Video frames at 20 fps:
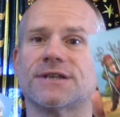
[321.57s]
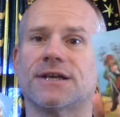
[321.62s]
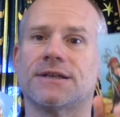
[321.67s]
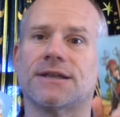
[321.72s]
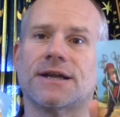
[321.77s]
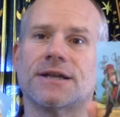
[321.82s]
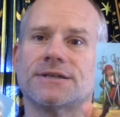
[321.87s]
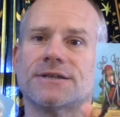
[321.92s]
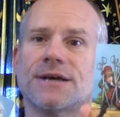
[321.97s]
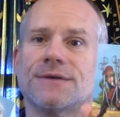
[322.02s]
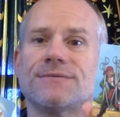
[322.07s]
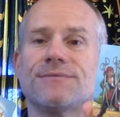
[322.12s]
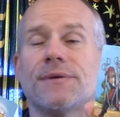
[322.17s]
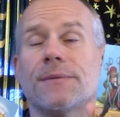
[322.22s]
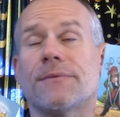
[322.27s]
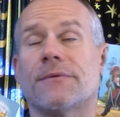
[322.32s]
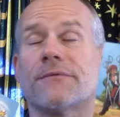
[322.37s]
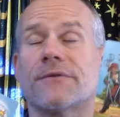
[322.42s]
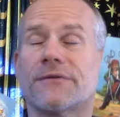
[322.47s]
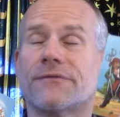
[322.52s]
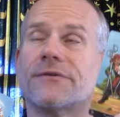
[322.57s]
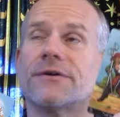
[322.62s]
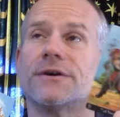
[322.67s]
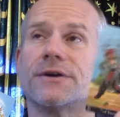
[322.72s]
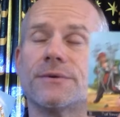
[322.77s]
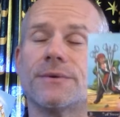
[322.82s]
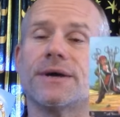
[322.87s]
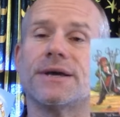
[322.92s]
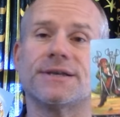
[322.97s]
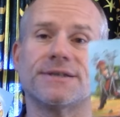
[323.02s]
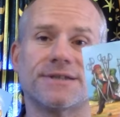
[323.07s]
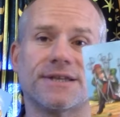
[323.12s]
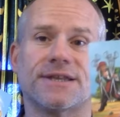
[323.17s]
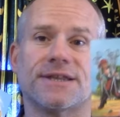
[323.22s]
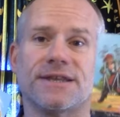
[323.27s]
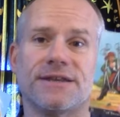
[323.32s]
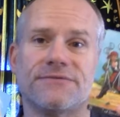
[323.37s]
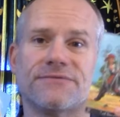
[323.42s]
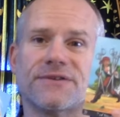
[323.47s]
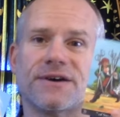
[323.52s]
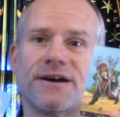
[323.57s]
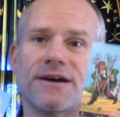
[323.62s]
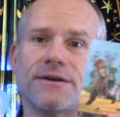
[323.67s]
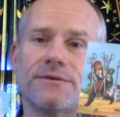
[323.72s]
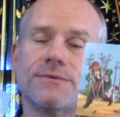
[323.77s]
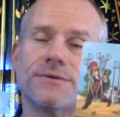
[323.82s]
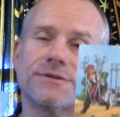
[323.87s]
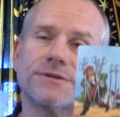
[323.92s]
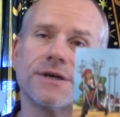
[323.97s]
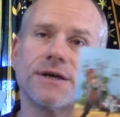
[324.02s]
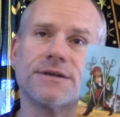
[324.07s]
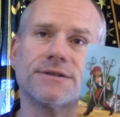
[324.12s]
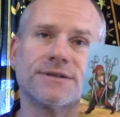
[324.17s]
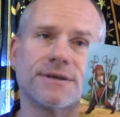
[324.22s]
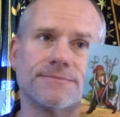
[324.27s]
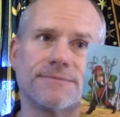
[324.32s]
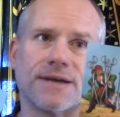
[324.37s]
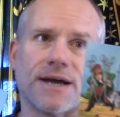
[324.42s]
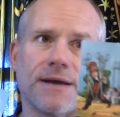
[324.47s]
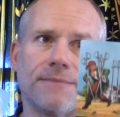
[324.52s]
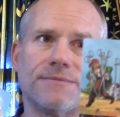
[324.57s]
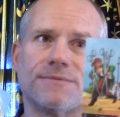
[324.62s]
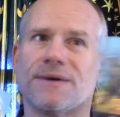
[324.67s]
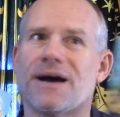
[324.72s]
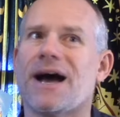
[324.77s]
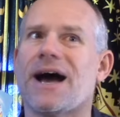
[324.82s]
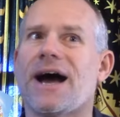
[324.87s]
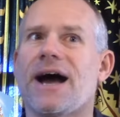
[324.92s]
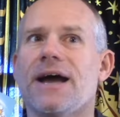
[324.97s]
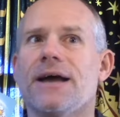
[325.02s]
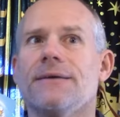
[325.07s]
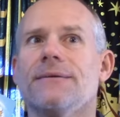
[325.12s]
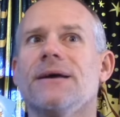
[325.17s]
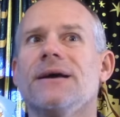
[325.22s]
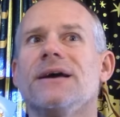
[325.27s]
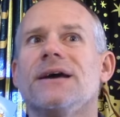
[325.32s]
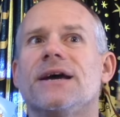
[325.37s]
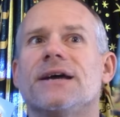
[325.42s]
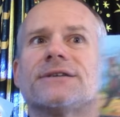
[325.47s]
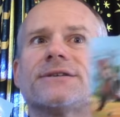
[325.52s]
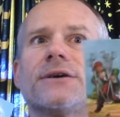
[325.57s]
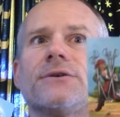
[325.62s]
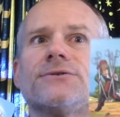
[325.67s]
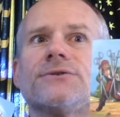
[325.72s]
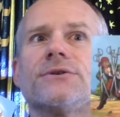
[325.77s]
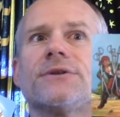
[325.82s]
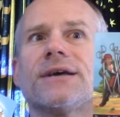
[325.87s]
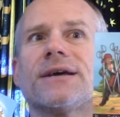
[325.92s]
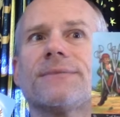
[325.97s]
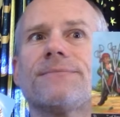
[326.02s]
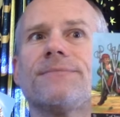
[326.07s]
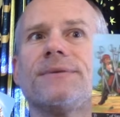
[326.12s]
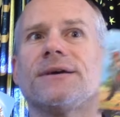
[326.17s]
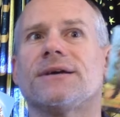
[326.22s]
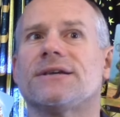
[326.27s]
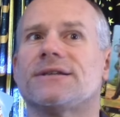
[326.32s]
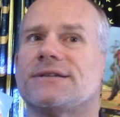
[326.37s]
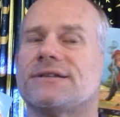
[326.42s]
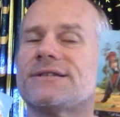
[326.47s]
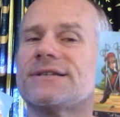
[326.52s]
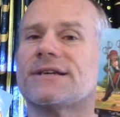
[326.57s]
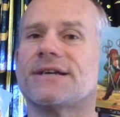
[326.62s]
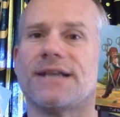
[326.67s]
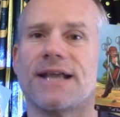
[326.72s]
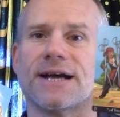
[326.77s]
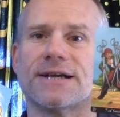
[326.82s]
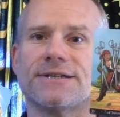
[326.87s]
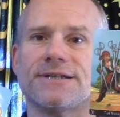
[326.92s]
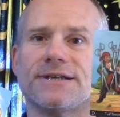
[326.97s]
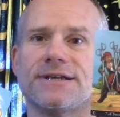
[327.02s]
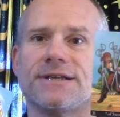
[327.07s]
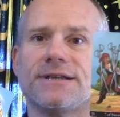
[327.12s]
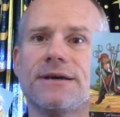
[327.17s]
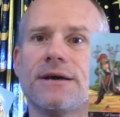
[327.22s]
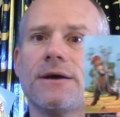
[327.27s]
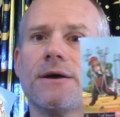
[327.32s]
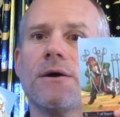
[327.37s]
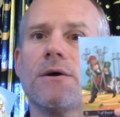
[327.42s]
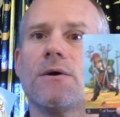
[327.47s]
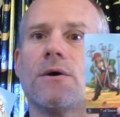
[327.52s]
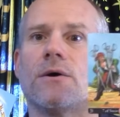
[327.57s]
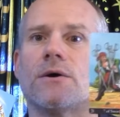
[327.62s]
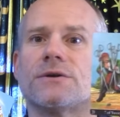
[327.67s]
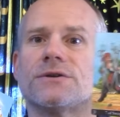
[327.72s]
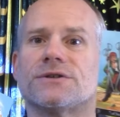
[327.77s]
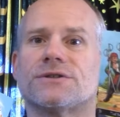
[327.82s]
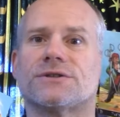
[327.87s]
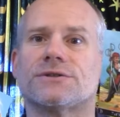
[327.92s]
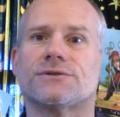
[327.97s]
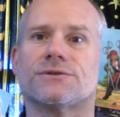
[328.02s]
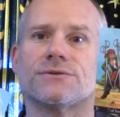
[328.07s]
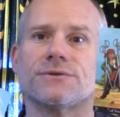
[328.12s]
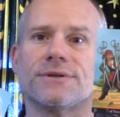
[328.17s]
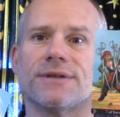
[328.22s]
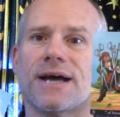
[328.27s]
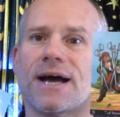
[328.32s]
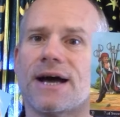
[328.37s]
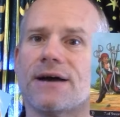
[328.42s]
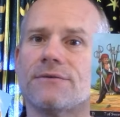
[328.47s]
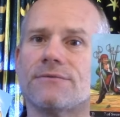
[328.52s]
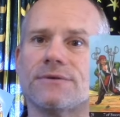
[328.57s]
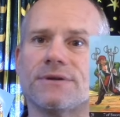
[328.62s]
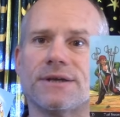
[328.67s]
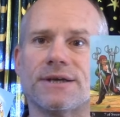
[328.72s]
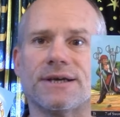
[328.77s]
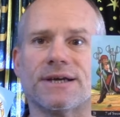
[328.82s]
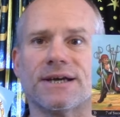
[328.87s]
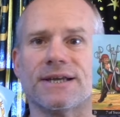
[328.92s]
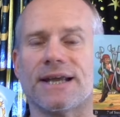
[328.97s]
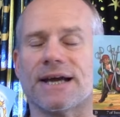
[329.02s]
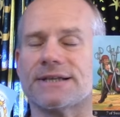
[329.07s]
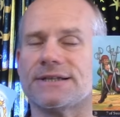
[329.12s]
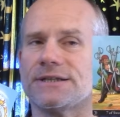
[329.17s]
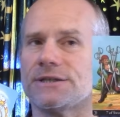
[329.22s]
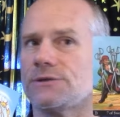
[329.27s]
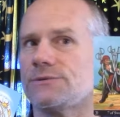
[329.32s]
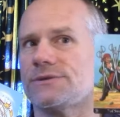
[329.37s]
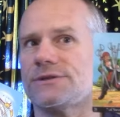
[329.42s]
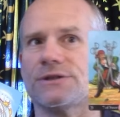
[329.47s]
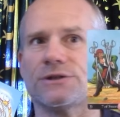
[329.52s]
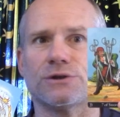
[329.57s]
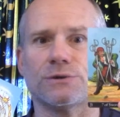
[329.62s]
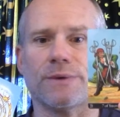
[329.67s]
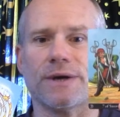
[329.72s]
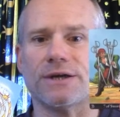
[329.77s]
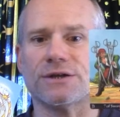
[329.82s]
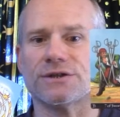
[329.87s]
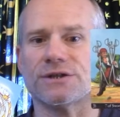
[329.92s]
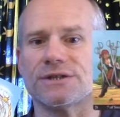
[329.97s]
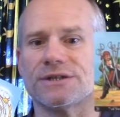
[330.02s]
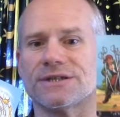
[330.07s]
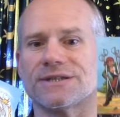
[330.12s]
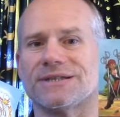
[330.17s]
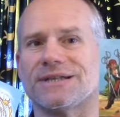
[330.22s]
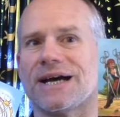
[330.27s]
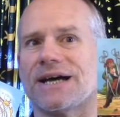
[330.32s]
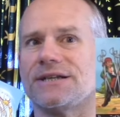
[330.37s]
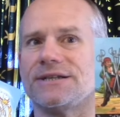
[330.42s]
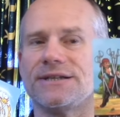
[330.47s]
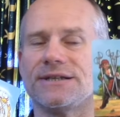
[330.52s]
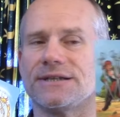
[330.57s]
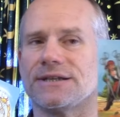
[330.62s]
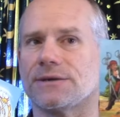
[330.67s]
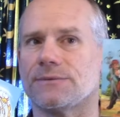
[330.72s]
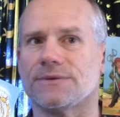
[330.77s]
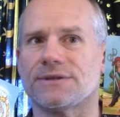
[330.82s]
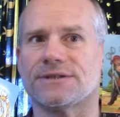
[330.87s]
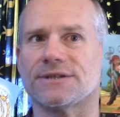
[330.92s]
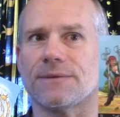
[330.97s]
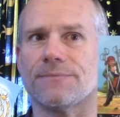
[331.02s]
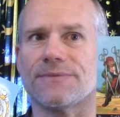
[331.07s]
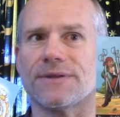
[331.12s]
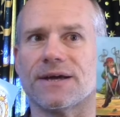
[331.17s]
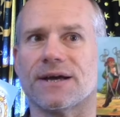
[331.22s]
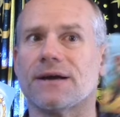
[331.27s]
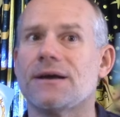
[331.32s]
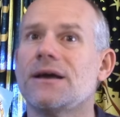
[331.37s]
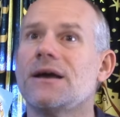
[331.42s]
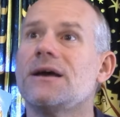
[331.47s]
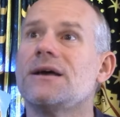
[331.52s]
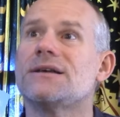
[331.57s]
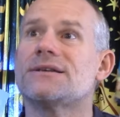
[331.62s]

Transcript: A lot of times people refer to it as the Thief card, which sometimes, but I, it's also like being disconnected or just not really connecting to a situation, just not dealing with something.